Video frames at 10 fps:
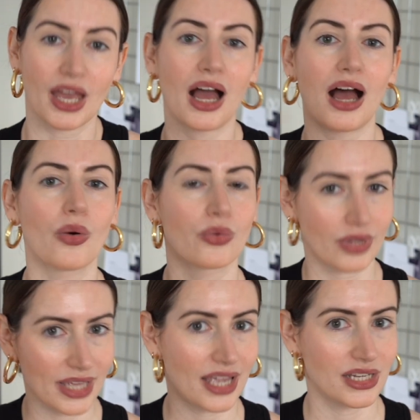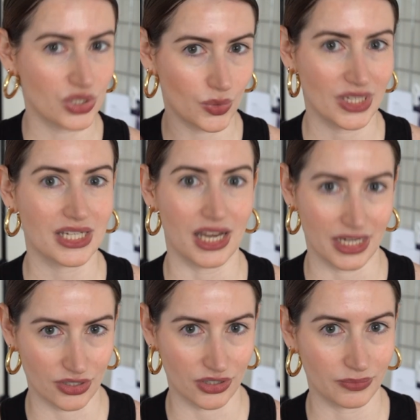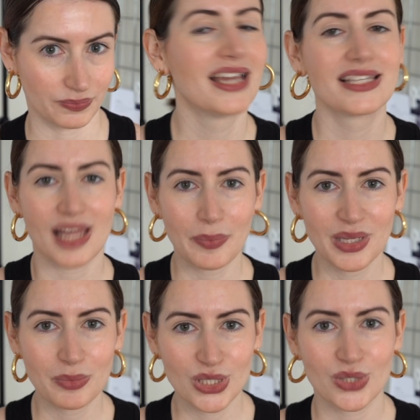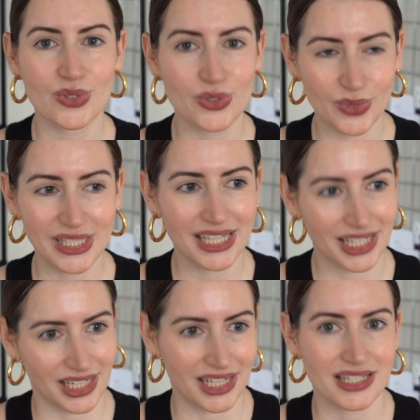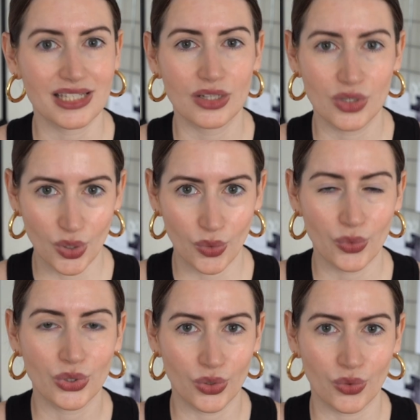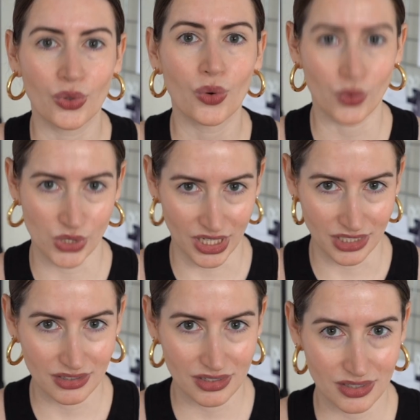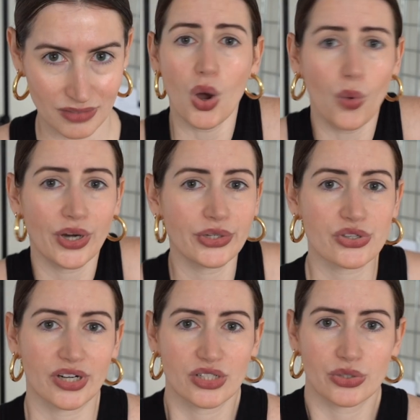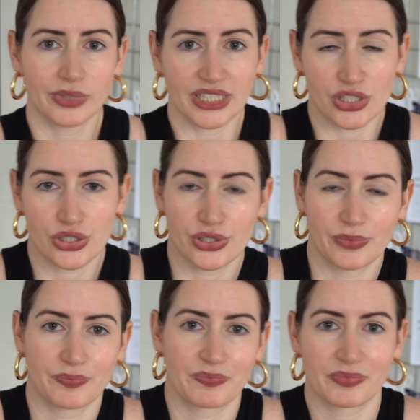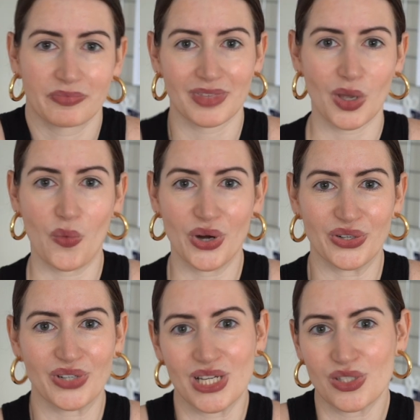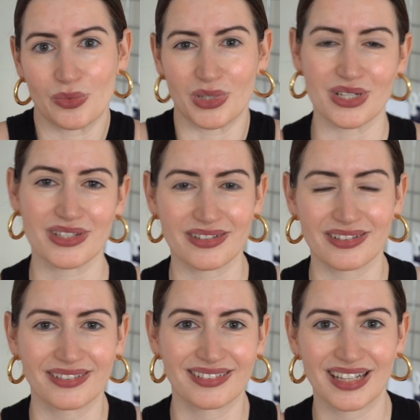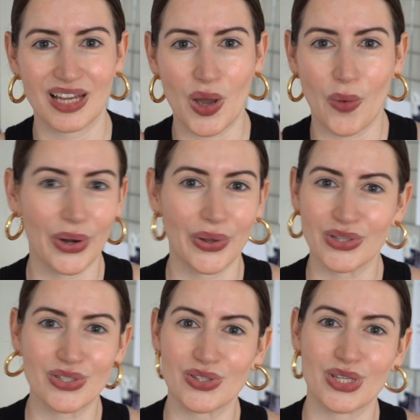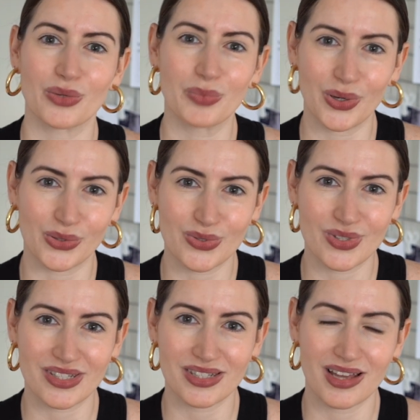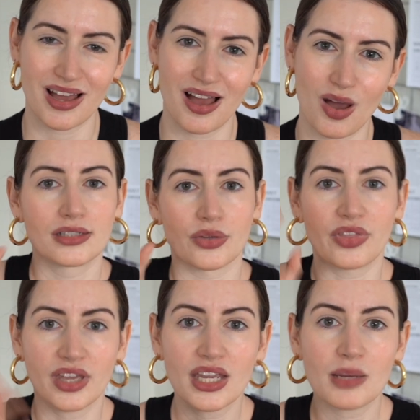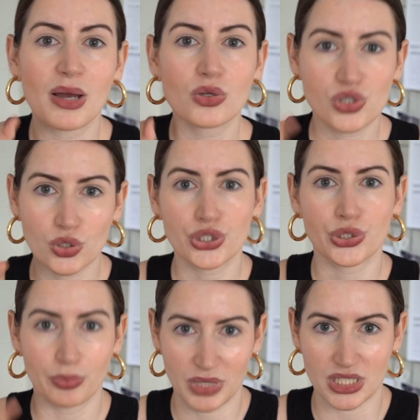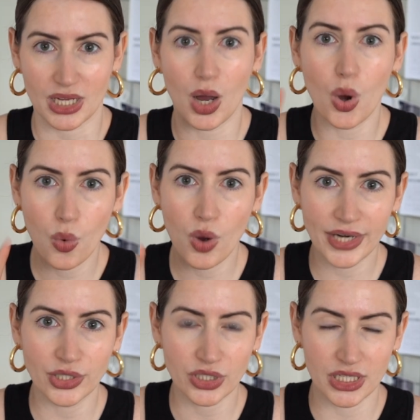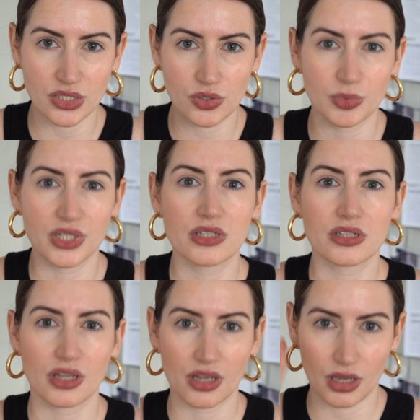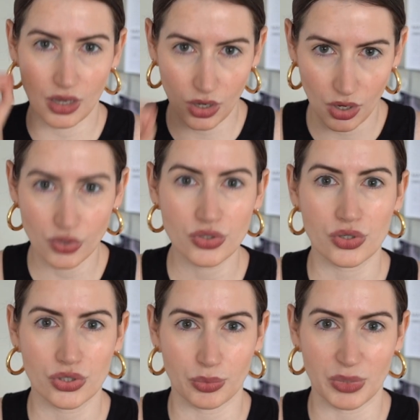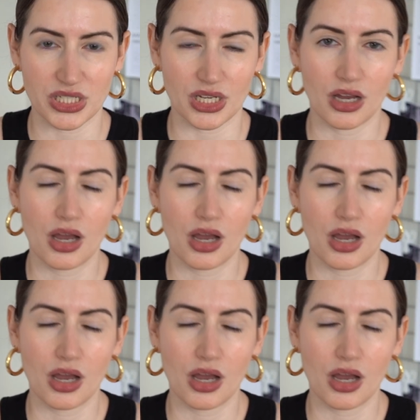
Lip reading: I'll get into it later. Step number 2 is really key. Know your audience. Who are you trying to reach? Who are your customers? Who are going to see your posts? So thinking about social media, who are your customers on social media?